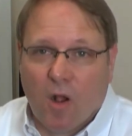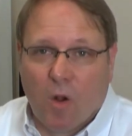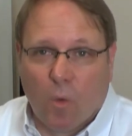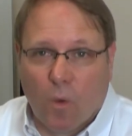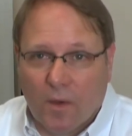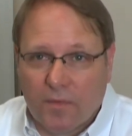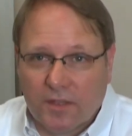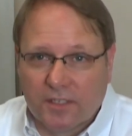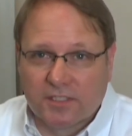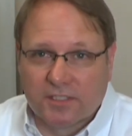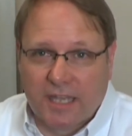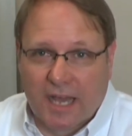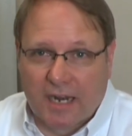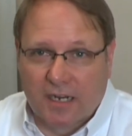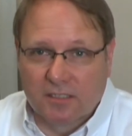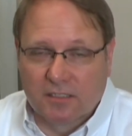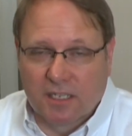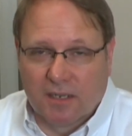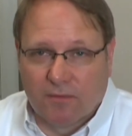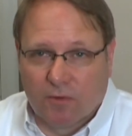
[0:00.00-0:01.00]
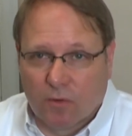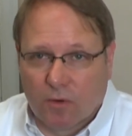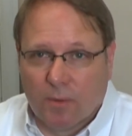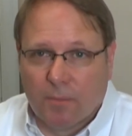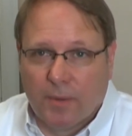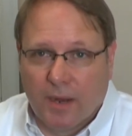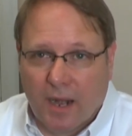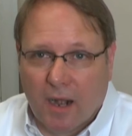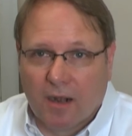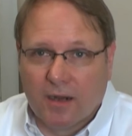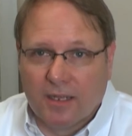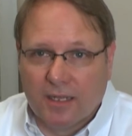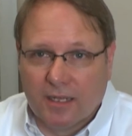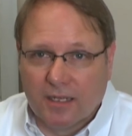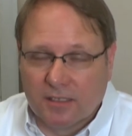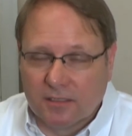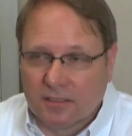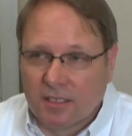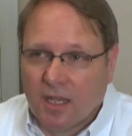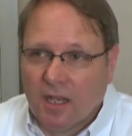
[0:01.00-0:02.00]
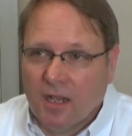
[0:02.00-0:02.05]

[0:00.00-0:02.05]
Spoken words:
what the status of a repair is.